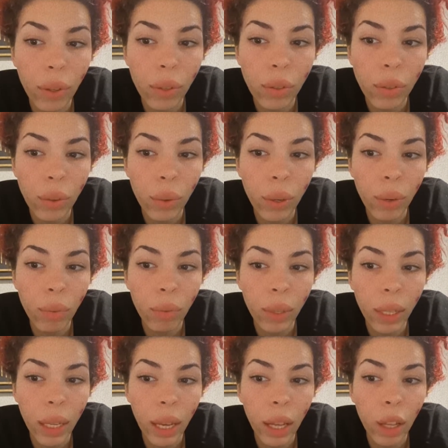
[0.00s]
So it
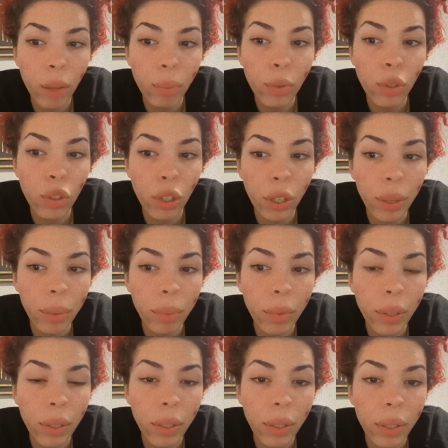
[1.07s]
really helps germ
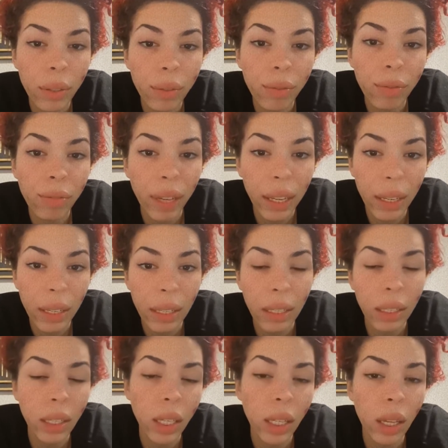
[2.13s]

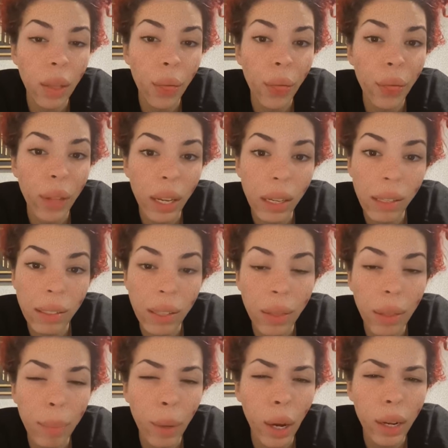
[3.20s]
fighting things in
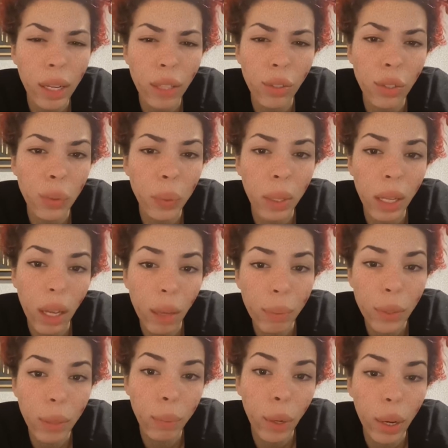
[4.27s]
the body. It just really helps
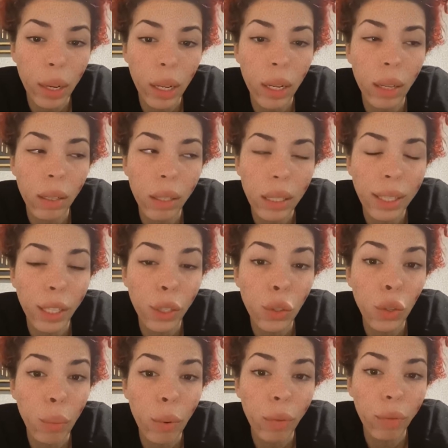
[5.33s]
the body. It's like a
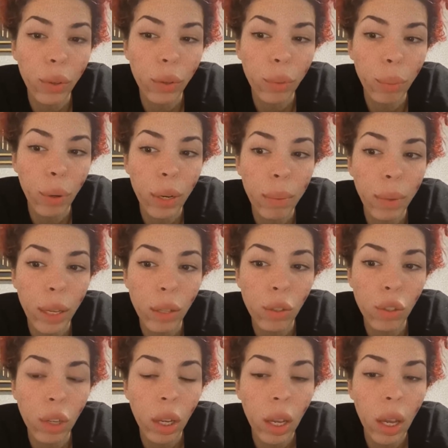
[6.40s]
superfood pretty
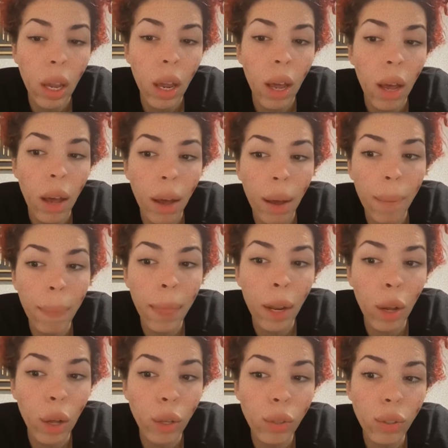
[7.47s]
much. And
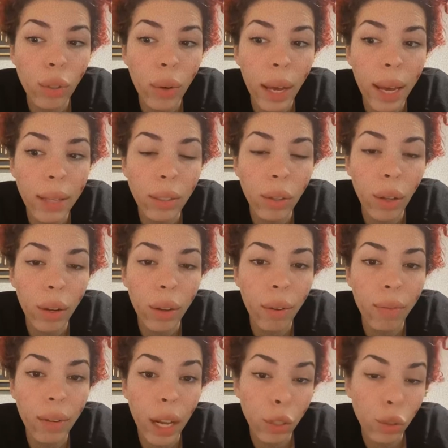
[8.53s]
it also has a lot of
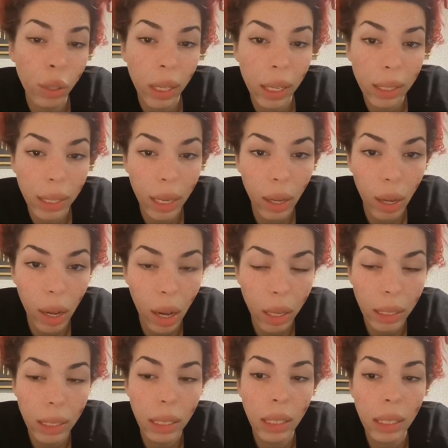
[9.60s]
natural
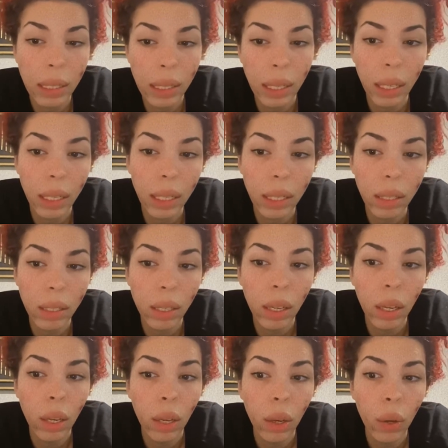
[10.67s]
antioxidants in it,
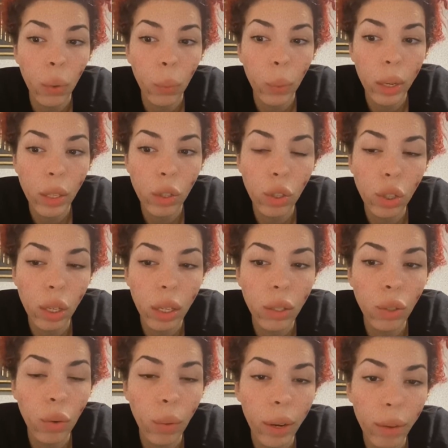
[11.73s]
which
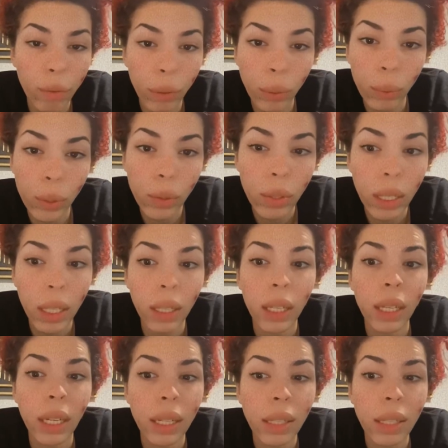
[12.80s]
is great for wound healing